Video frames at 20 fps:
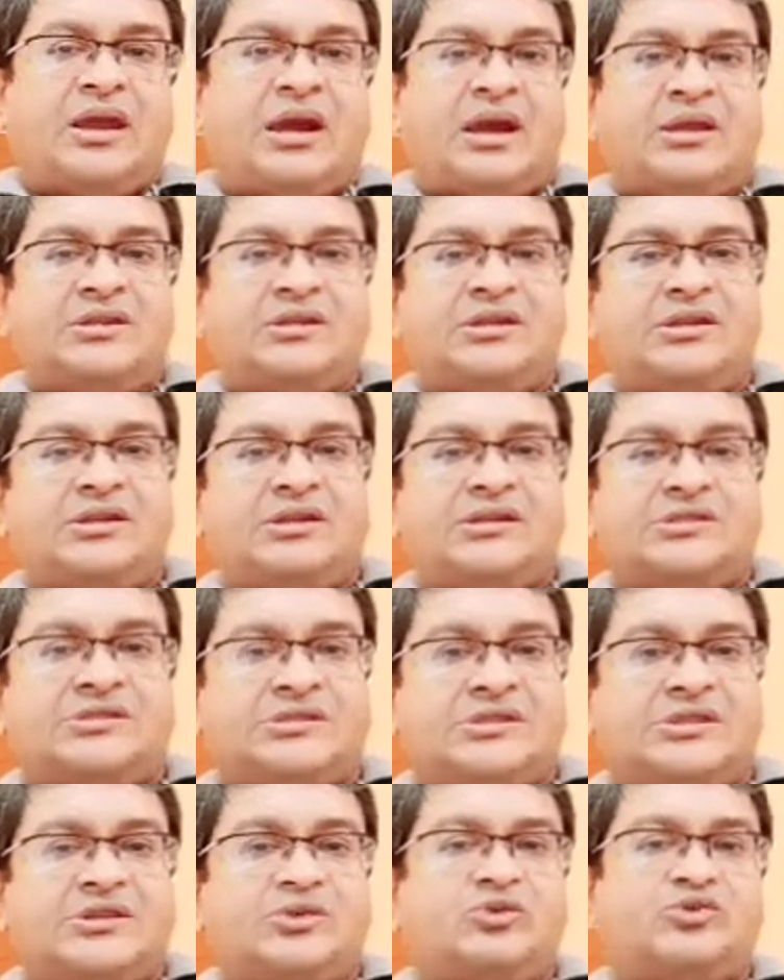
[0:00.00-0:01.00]
Either it is
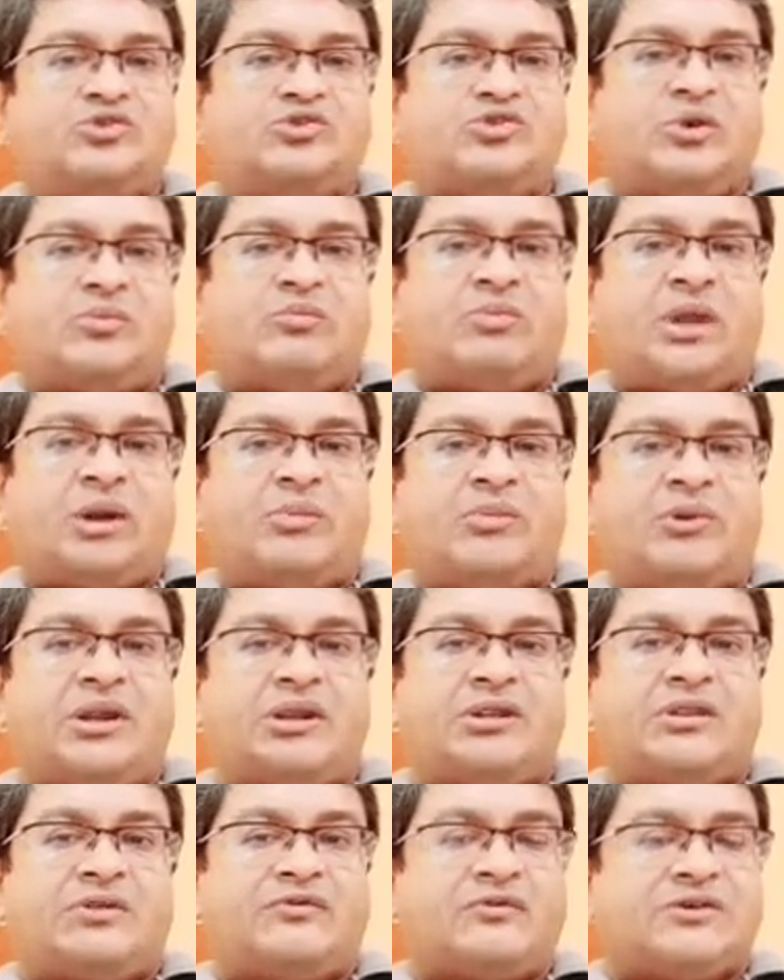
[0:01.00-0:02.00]
reduced to a blubber
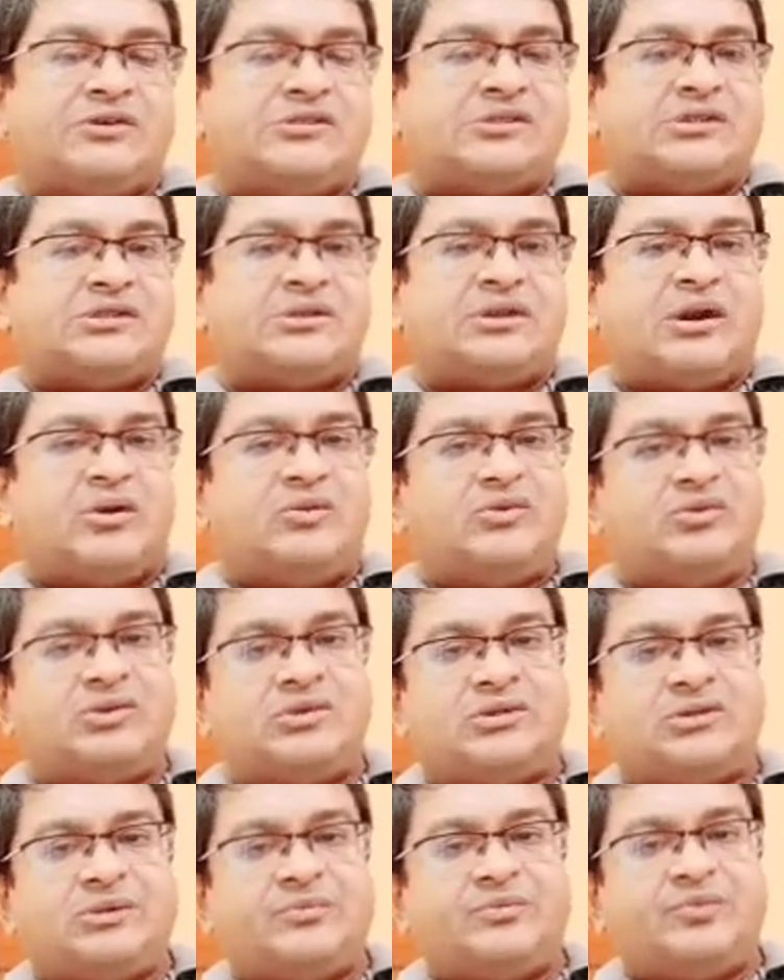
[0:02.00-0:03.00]
at the first
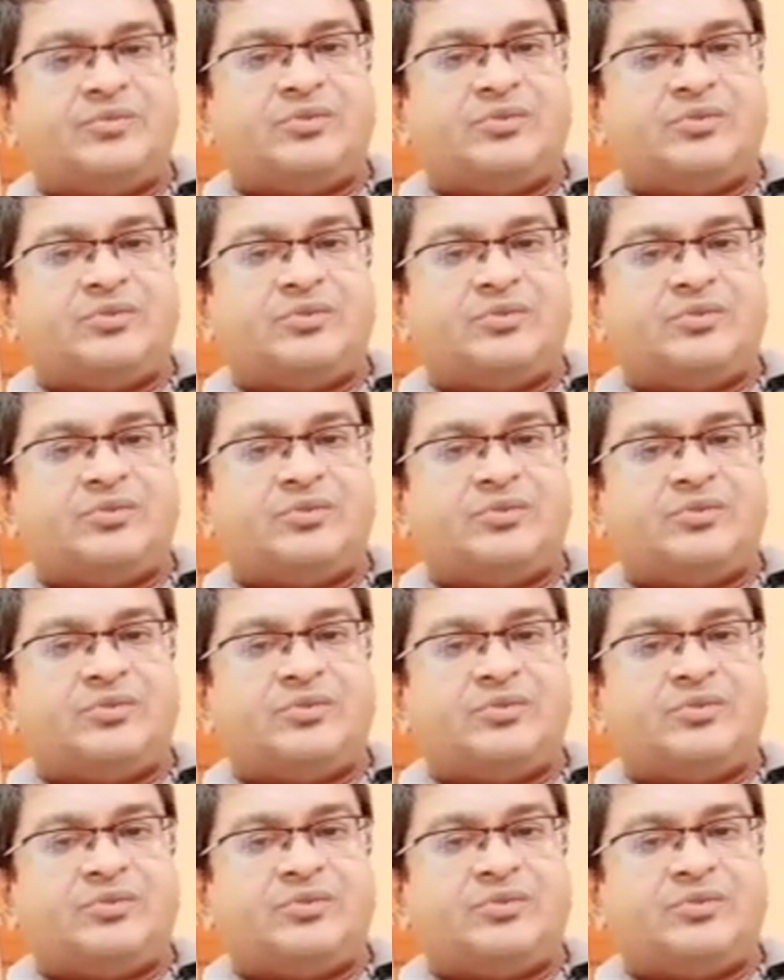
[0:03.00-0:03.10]
encounter,